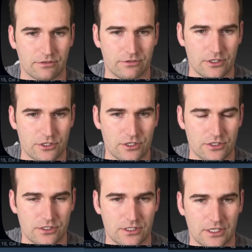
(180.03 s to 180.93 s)
of different
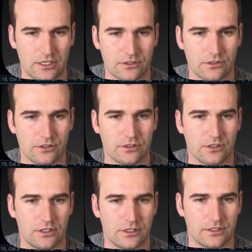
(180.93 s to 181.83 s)
functions to handle
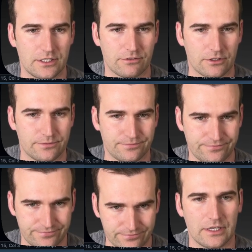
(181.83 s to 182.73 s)
different
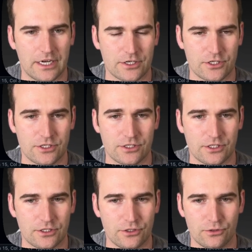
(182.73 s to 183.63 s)
actions
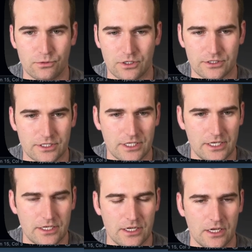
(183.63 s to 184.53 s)
that you want to
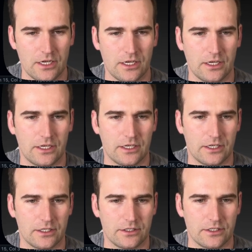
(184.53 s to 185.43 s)
take,
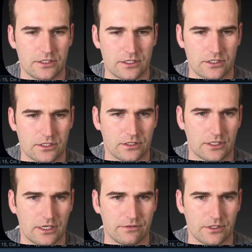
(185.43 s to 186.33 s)
and this is
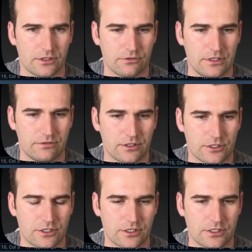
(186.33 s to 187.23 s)
kind of a
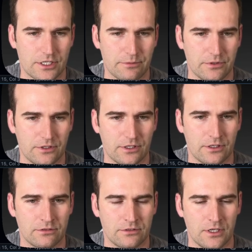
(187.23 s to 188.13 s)
3-function example
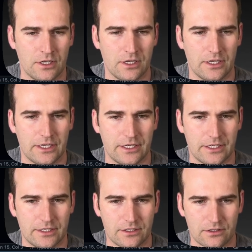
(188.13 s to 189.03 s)
of
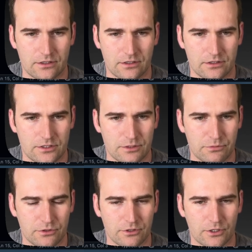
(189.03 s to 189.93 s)
a
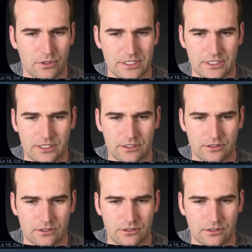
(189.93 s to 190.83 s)
simple request
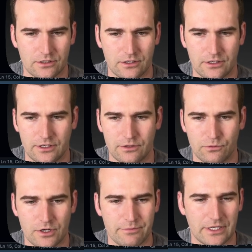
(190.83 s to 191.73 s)
handler and
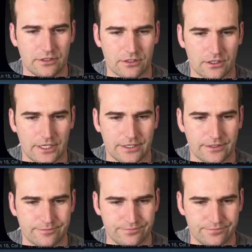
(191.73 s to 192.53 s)
what it might look like.